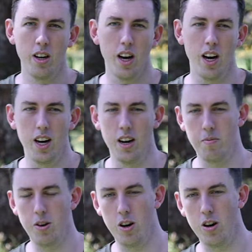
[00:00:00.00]

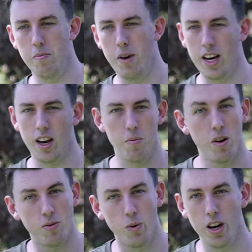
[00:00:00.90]
it might come
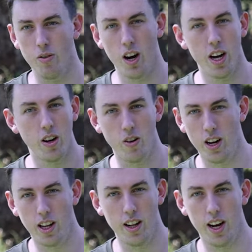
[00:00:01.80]
off while you're riding or
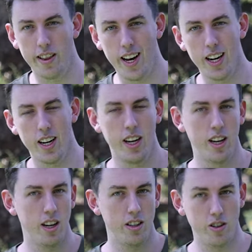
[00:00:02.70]
anything like that,
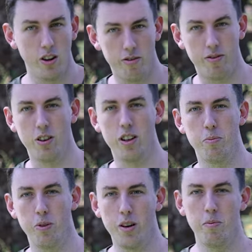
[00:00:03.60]
it's not a fault of the
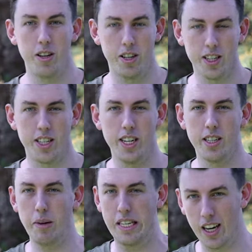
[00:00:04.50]
brim, it just
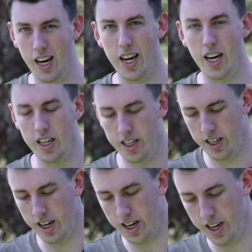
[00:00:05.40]
needs to be tighter.
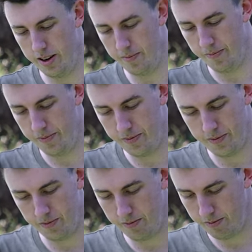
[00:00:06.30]

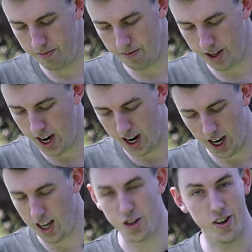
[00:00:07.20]
I
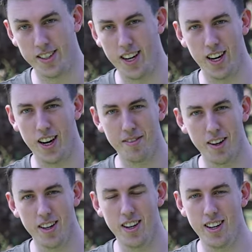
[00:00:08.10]
can't stress that enough.
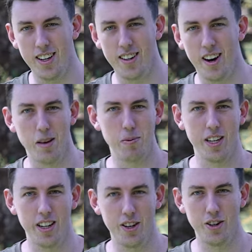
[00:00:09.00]

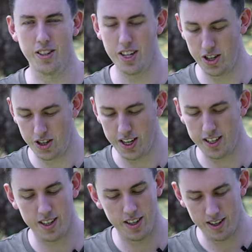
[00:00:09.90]
90% of the issues is
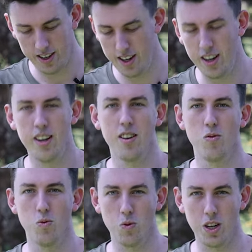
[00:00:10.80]
just
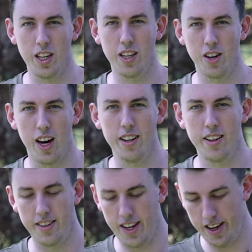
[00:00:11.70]
really tighten
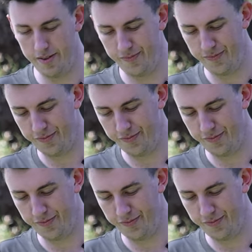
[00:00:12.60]
this down.